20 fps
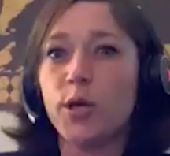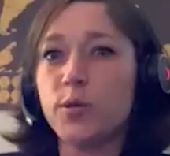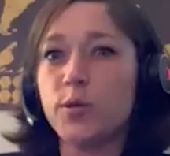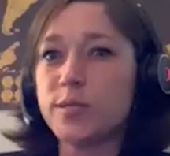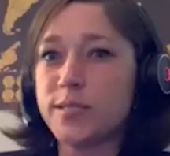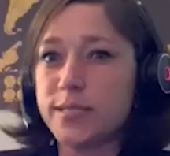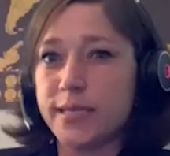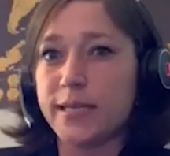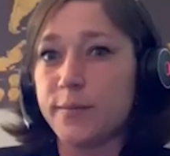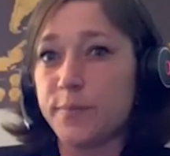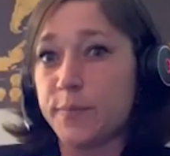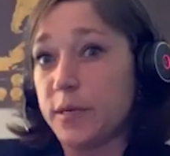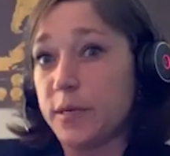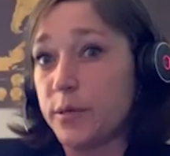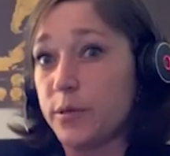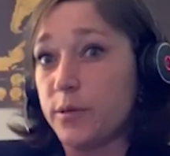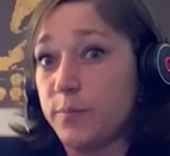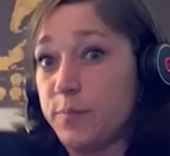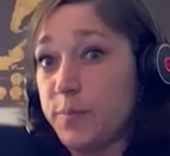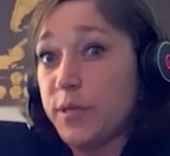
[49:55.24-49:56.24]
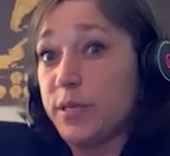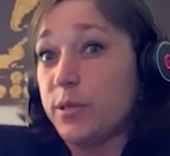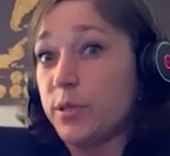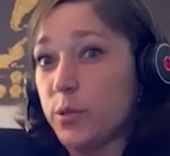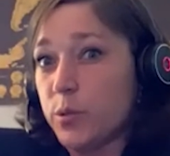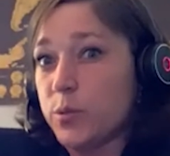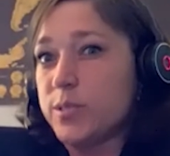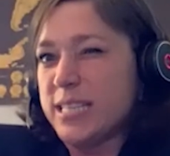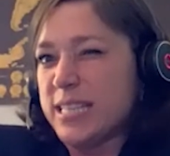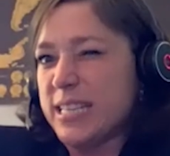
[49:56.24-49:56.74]
you seeing it being
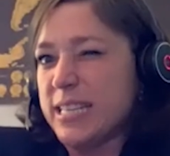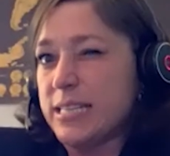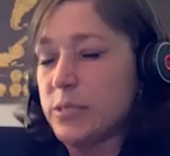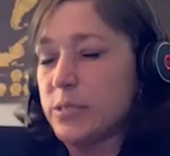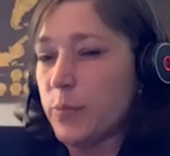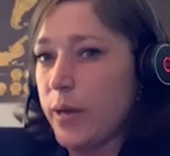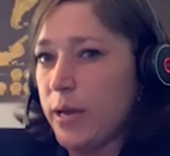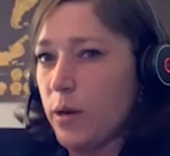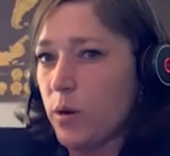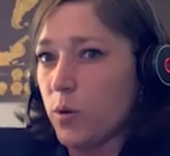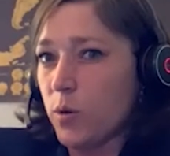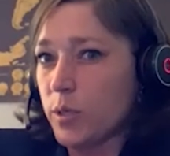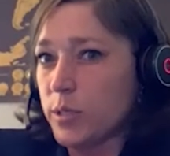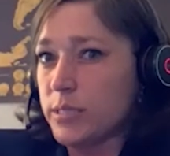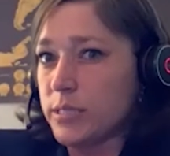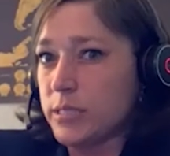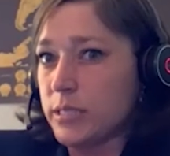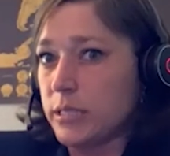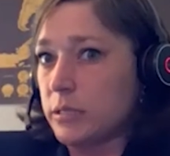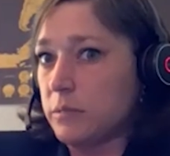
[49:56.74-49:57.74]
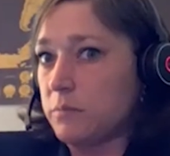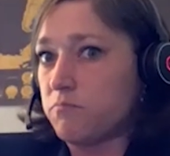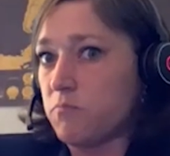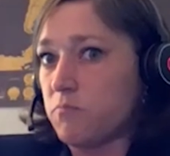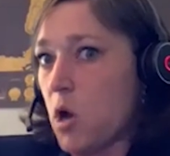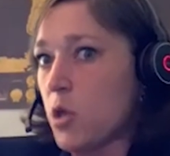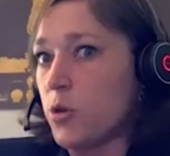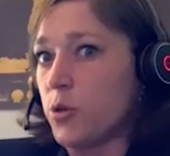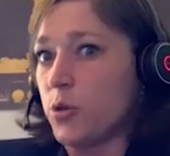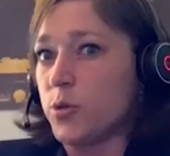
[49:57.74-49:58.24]
used in this way, or is there
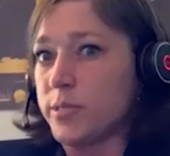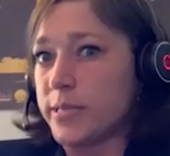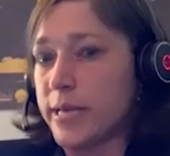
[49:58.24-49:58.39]
other use